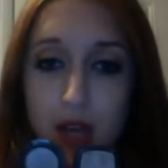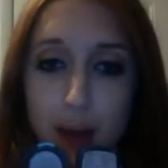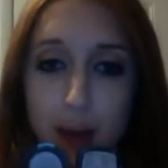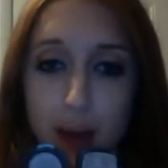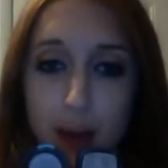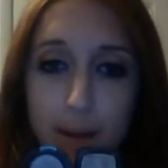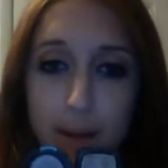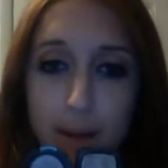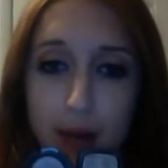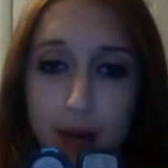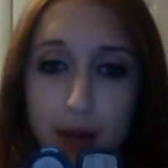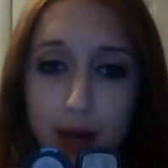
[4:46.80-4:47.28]

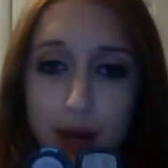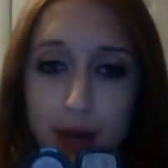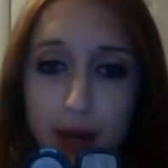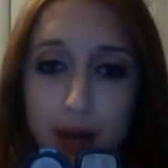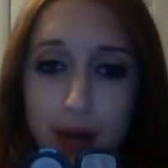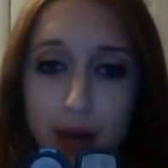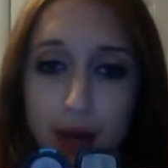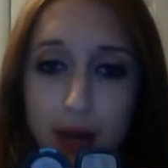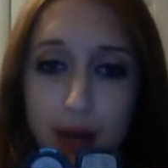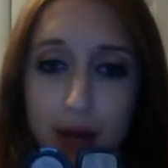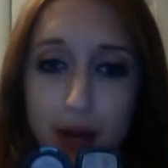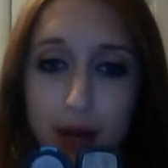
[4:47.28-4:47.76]
But as
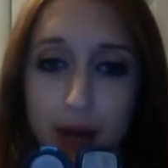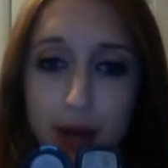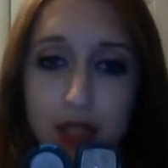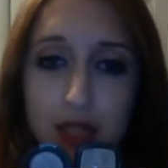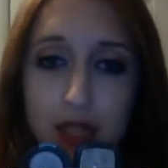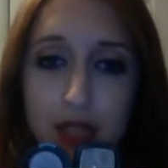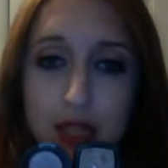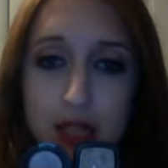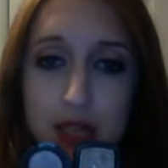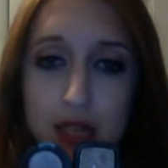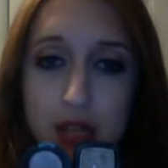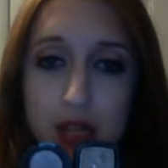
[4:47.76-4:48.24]
you guys can
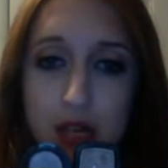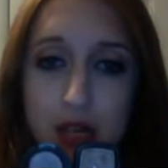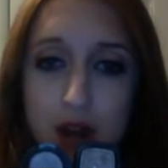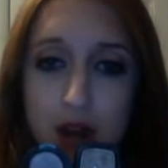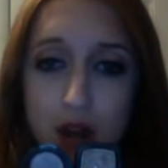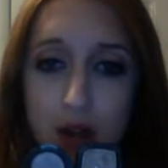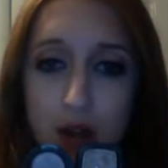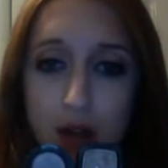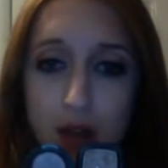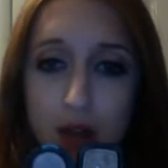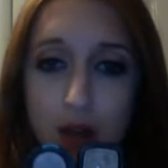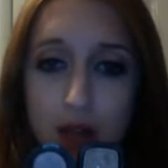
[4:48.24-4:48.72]
see,
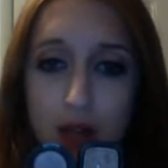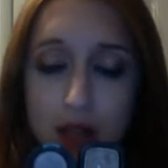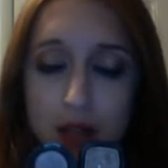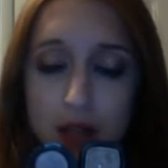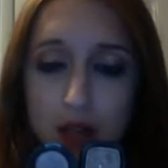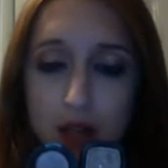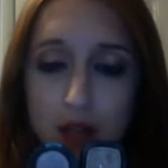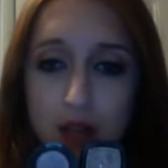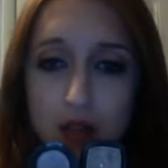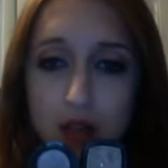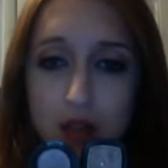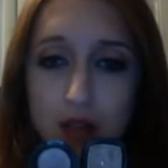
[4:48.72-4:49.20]
are
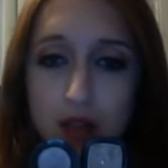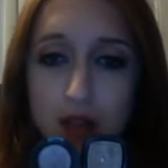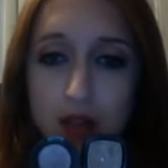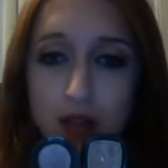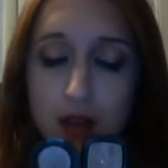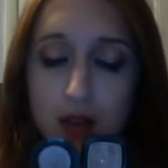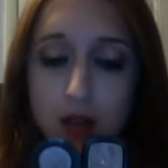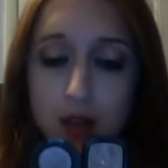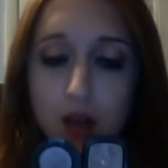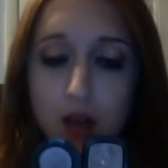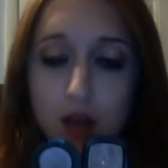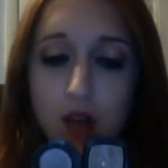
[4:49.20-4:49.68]
basically the
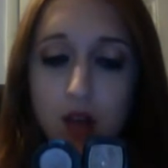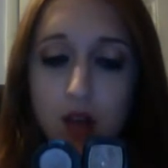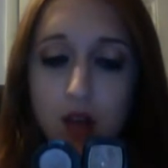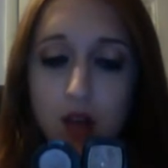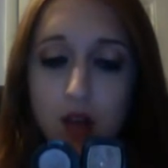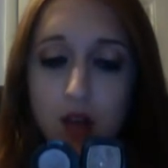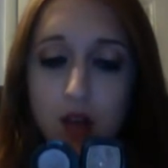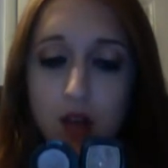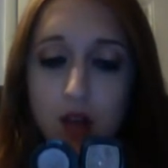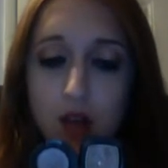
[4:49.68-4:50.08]
same color.